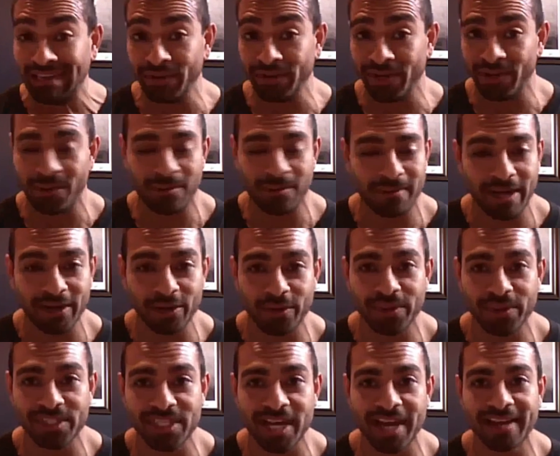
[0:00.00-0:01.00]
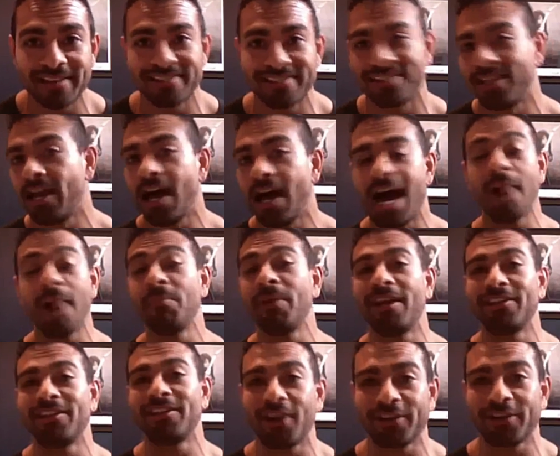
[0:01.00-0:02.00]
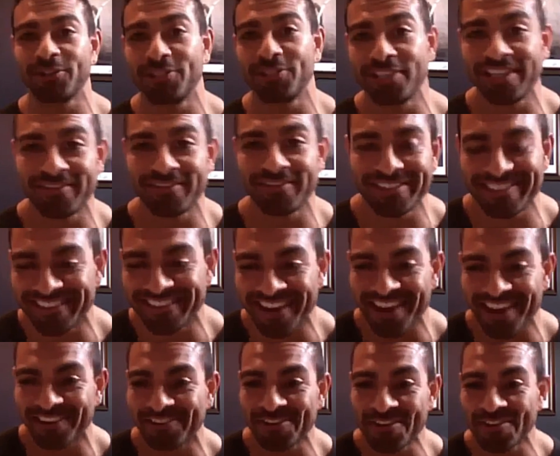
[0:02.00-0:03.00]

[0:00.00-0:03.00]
I don't know the science. I'm not Dr. Stevenson. I